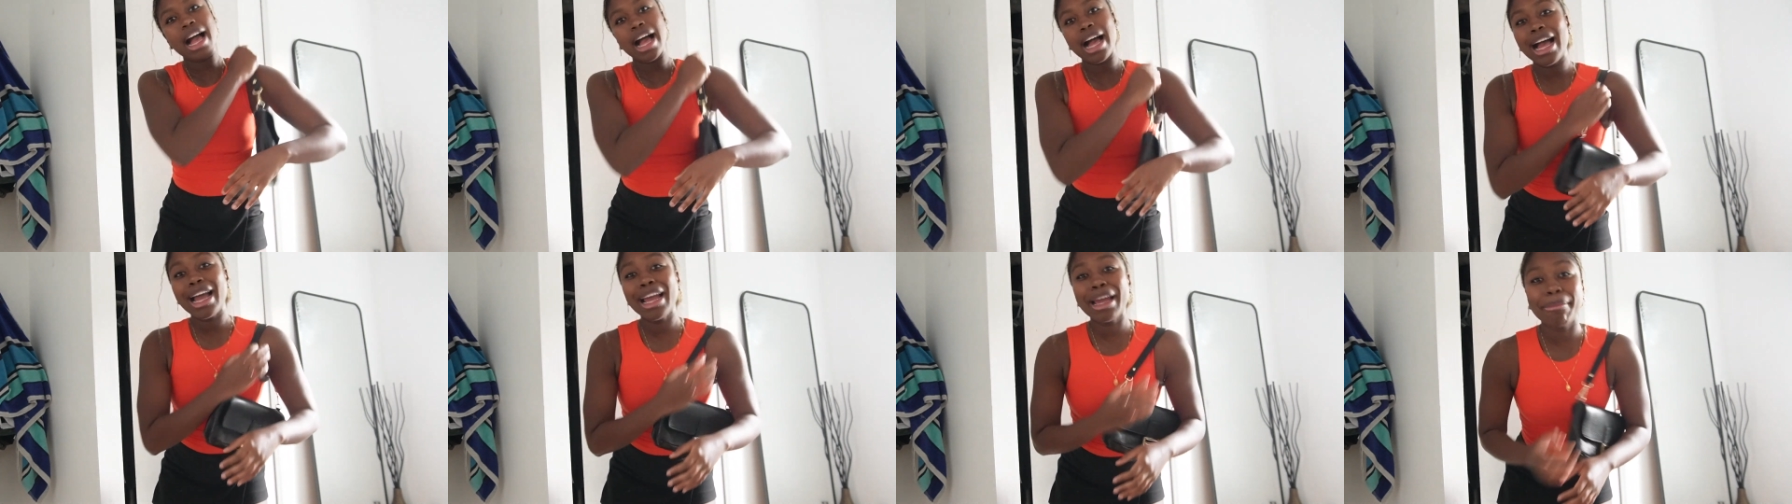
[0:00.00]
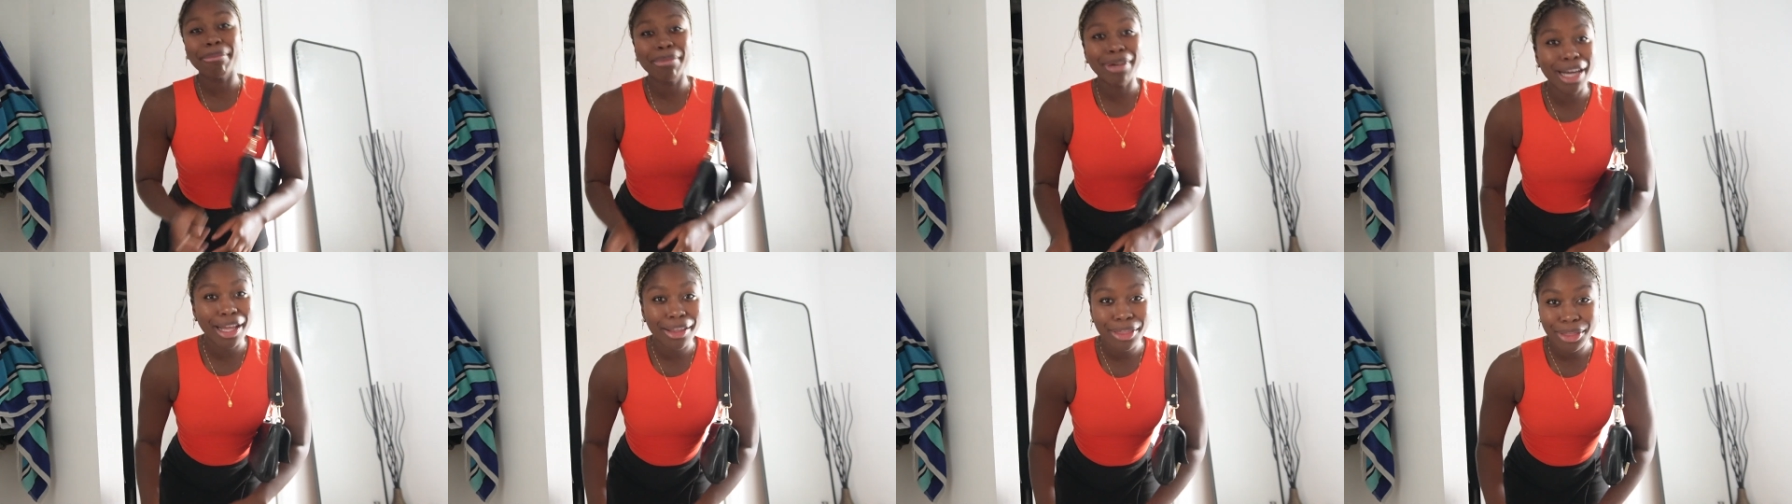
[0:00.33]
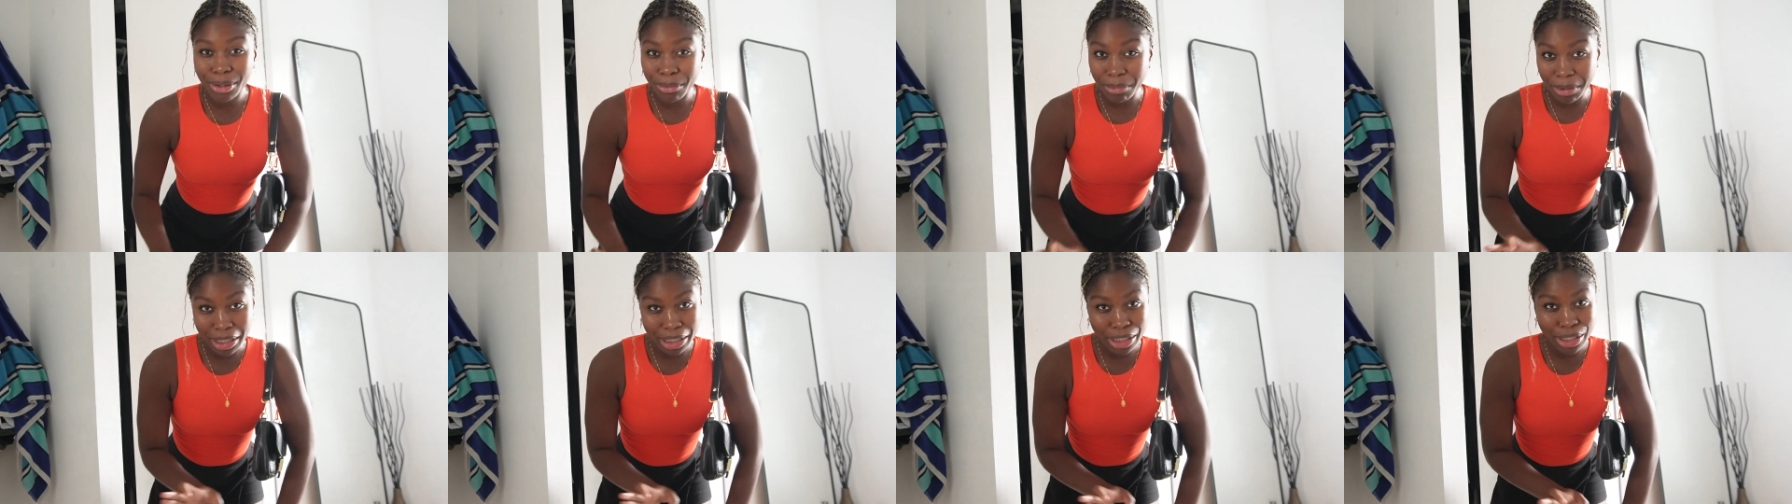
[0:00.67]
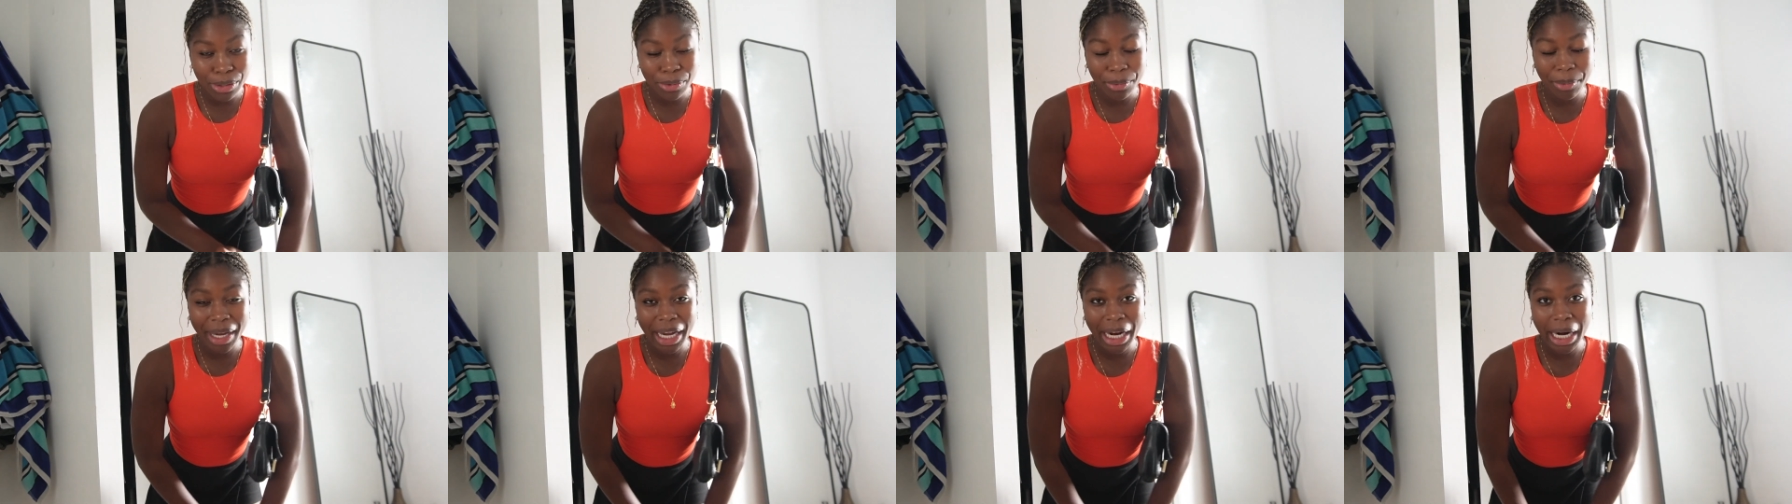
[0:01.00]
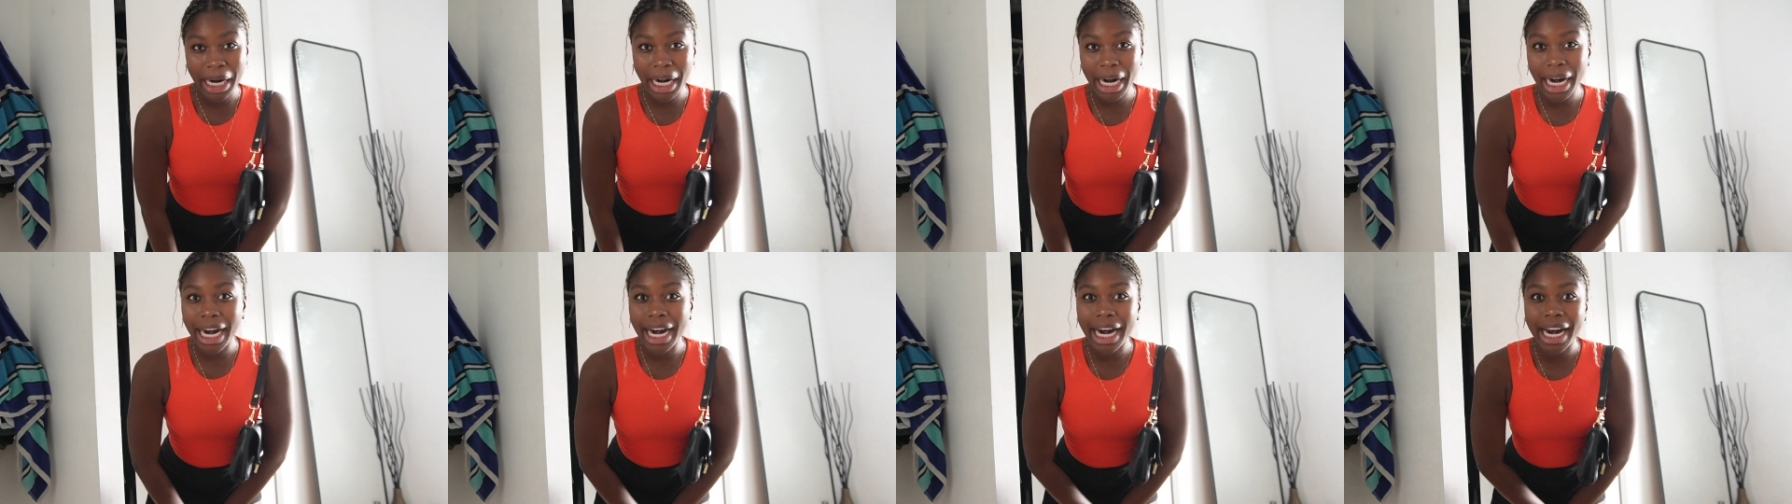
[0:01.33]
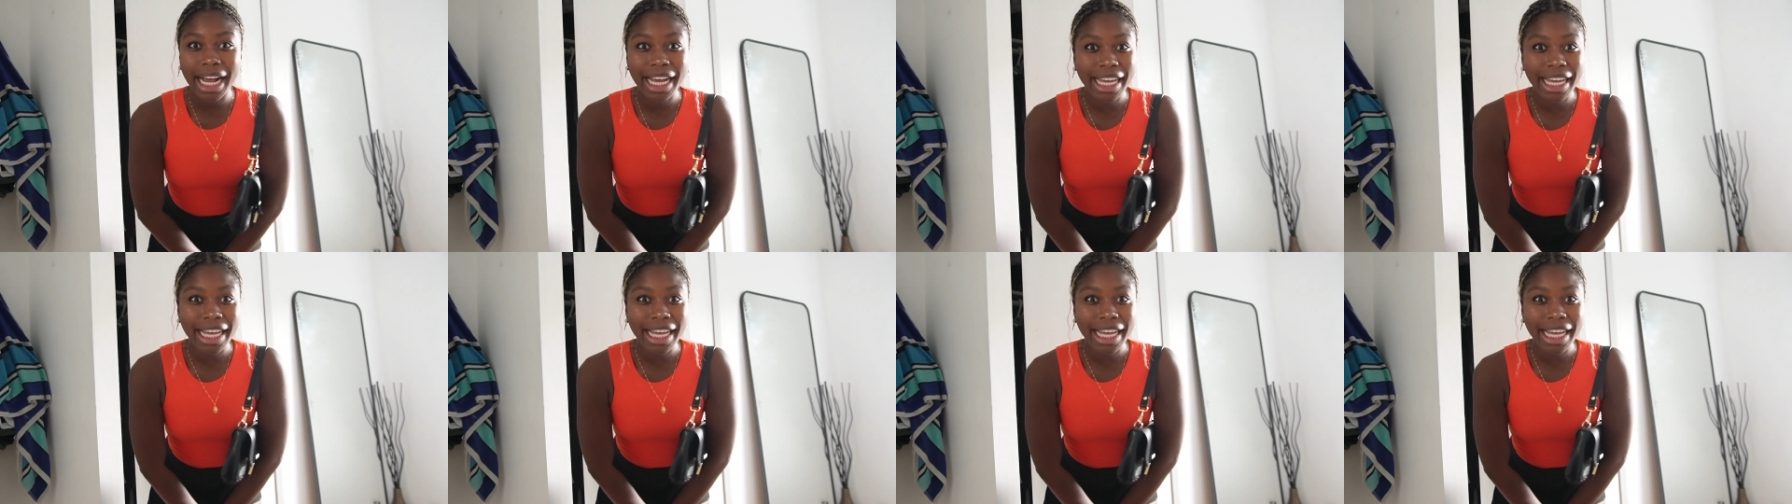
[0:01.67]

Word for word: I am not the one to wear